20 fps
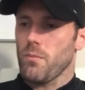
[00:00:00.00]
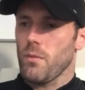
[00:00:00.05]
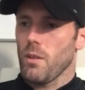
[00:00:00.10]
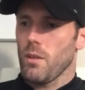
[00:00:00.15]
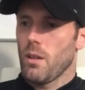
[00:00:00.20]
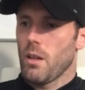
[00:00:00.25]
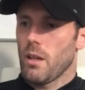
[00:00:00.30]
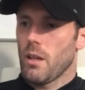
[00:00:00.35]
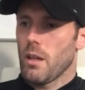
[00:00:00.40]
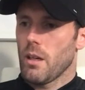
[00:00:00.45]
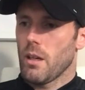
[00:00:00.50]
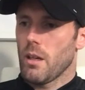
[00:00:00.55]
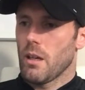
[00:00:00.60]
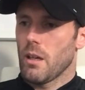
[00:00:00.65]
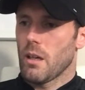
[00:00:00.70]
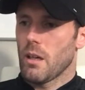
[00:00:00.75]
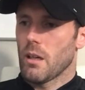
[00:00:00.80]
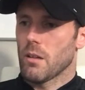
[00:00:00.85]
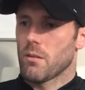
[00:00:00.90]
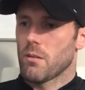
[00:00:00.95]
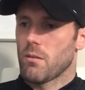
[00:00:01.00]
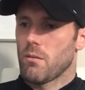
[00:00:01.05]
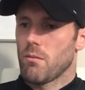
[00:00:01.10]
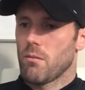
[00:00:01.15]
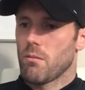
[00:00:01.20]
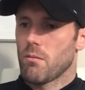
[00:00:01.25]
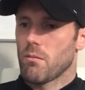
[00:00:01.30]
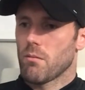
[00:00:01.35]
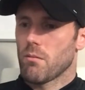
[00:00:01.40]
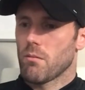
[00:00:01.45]
and
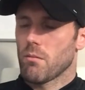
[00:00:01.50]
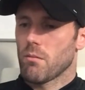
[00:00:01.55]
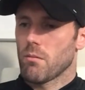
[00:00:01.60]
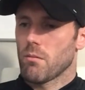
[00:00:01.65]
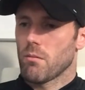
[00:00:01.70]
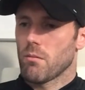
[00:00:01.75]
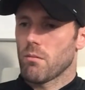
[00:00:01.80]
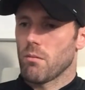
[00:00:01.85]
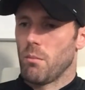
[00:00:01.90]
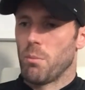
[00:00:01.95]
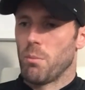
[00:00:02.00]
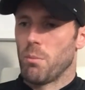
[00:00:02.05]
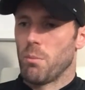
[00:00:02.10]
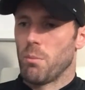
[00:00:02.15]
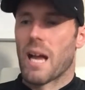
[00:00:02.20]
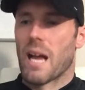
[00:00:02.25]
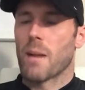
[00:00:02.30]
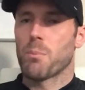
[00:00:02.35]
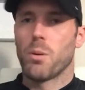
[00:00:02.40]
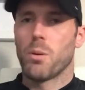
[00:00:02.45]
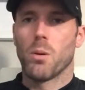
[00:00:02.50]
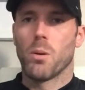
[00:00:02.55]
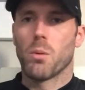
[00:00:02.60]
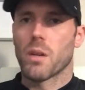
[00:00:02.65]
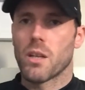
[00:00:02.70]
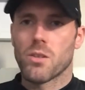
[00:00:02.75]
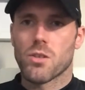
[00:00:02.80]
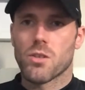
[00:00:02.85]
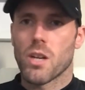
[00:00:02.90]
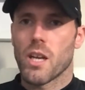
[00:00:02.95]
Blackpool were
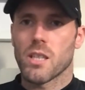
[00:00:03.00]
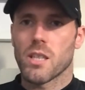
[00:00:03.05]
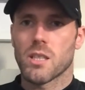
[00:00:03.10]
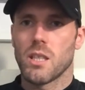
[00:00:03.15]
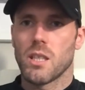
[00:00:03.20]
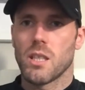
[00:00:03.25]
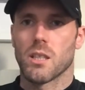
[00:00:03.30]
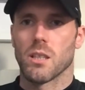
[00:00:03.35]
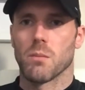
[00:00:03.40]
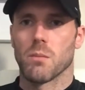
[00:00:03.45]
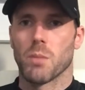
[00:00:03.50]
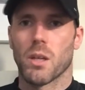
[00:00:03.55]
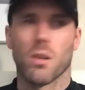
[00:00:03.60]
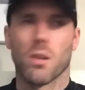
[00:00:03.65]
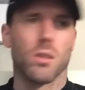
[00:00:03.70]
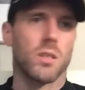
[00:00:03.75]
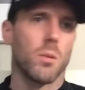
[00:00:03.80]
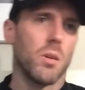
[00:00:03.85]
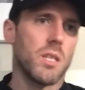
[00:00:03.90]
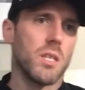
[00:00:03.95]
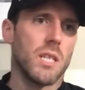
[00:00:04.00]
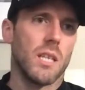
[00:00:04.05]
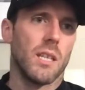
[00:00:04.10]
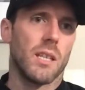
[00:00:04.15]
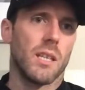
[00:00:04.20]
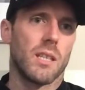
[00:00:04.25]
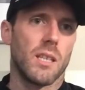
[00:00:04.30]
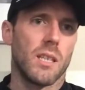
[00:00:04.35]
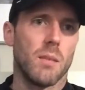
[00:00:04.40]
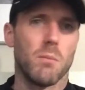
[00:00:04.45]
interested, and because I wasn't in the
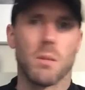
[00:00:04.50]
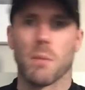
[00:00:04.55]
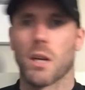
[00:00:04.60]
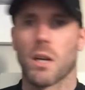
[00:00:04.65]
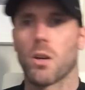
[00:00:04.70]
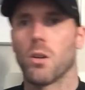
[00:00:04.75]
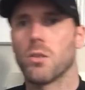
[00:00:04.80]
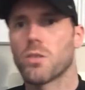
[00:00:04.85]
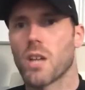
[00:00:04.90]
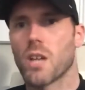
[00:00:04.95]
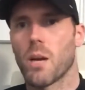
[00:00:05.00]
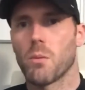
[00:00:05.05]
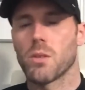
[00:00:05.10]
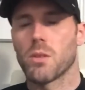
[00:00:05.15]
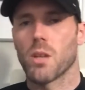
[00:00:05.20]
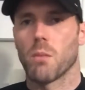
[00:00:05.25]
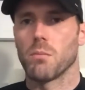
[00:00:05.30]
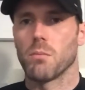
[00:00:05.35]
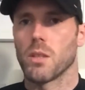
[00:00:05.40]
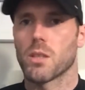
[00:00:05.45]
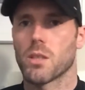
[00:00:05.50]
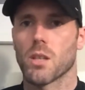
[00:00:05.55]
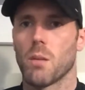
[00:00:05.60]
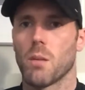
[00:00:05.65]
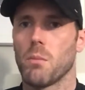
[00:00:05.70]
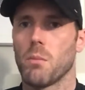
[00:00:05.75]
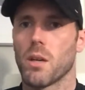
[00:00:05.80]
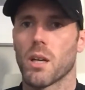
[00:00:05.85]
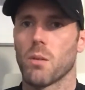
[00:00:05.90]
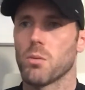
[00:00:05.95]
team and my contract was up in the
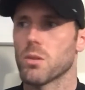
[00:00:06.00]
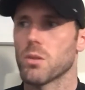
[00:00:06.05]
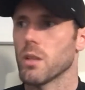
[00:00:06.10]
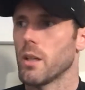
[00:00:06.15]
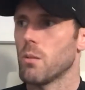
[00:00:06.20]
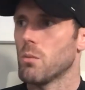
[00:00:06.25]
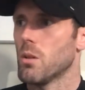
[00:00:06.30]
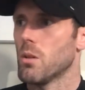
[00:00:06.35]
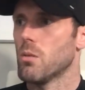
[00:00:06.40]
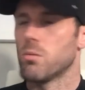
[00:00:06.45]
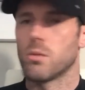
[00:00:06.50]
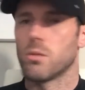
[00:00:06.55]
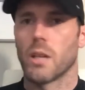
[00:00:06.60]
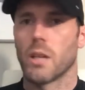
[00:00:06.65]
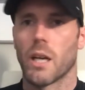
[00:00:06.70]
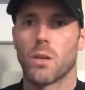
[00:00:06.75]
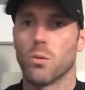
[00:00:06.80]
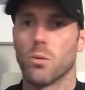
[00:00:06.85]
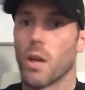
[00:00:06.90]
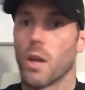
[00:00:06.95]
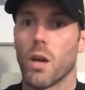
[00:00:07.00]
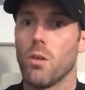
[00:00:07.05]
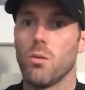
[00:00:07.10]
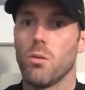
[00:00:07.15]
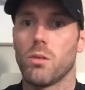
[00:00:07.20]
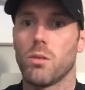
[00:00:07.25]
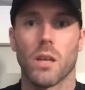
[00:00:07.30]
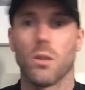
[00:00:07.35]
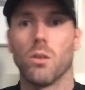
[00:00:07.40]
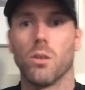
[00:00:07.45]
summer, I was like, well, do I go now?
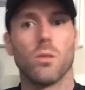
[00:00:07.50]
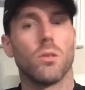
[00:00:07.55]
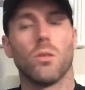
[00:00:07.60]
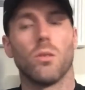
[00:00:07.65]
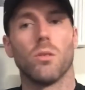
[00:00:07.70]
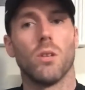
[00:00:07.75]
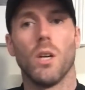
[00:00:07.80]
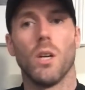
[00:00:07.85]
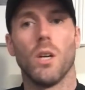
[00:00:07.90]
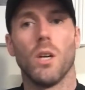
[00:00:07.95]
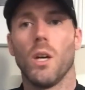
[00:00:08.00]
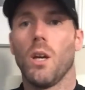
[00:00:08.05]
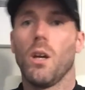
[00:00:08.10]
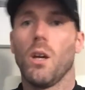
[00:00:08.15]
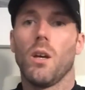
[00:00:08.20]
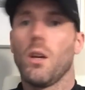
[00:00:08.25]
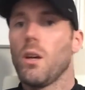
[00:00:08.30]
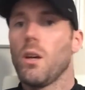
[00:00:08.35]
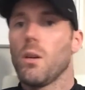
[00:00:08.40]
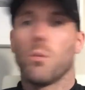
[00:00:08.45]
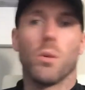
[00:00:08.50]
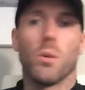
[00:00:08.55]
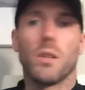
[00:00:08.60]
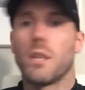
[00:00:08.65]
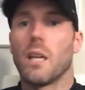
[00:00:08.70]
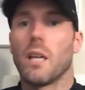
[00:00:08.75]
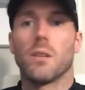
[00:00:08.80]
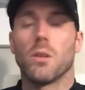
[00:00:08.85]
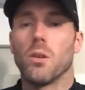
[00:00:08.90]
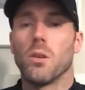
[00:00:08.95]
Do I not know? What
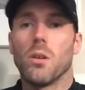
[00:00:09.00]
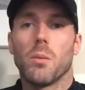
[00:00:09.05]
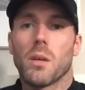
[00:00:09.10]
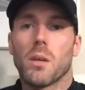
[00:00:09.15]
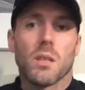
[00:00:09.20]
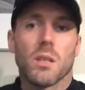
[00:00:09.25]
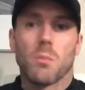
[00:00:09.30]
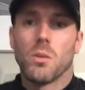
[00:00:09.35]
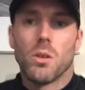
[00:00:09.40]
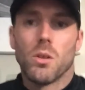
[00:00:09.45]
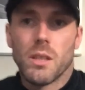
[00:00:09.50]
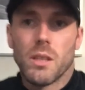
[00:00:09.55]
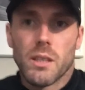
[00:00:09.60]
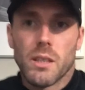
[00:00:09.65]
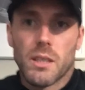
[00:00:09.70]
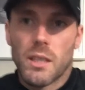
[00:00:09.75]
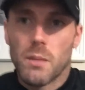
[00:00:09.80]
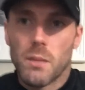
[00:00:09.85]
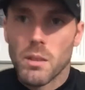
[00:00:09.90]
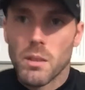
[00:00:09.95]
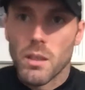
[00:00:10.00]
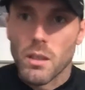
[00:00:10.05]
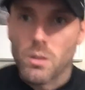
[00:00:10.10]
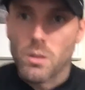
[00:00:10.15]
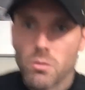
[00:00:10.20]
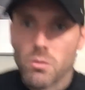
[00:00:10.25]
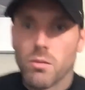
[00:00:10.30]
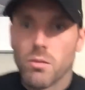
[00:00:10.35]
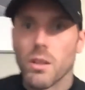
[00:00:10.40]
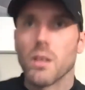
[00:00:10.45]
do I do? Because I'm not in the team and I
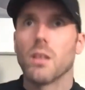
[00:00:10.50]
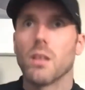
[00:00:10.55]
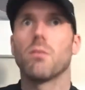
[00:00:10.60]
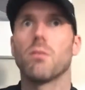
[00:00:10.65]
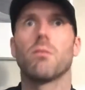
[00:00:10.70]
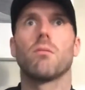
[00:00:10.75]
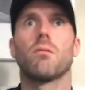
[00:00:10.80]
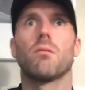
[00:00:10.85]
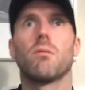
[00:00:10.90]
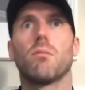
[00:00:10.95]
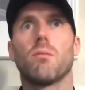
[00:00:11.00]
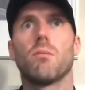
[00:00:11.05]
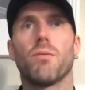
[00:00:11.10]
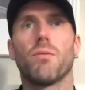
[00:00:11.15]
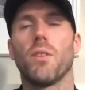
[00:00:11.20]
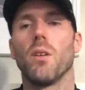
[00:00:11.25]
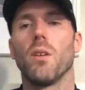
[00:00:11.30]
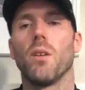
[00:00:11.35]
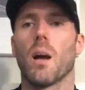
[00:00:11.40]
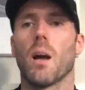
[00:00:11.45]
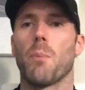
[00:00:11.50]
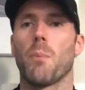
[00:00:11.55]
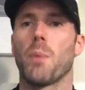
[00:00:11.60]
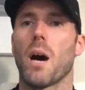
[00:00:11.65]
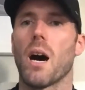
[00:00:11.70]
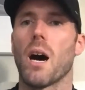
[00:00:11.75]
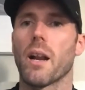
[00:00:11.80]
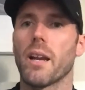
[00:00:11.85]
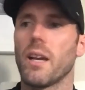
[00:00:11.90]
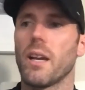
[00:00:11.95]
don't really feel a
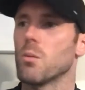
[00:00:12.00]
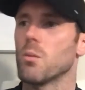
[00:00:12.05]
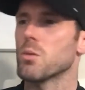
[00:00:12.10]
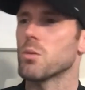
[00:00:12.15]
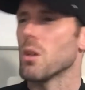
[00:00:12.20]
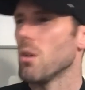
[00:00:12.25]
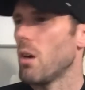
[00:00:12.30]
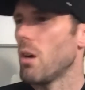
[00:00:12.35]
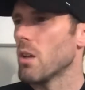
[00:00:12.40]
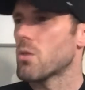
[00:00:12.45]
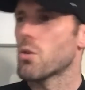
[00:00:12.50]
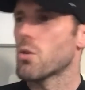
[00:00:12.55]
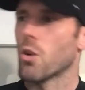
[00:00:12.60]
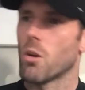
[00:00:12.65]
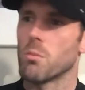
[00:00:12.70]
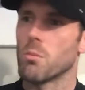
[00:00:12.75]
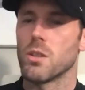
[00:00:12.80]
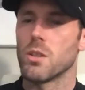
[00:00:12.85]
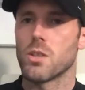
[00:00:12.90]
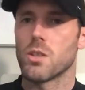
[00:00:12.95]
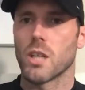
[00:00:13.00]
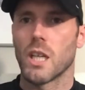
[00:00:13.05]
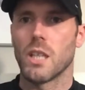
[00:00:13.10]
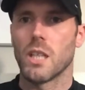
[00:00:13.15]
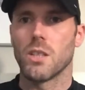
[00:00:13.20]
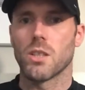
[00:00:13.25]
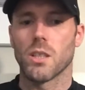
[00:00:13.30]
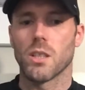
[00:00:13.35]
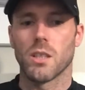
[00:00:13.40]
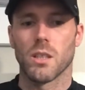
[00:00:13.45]
part of it. And there was a lot of chopping and
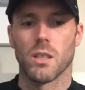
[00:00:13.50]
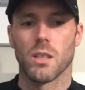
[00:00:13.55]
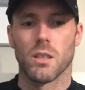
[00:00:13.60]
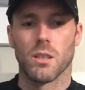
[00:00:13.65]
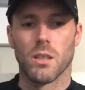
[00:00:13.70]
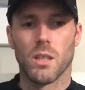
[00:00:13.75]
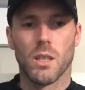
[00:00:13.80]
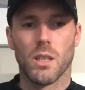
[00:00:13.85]
changing,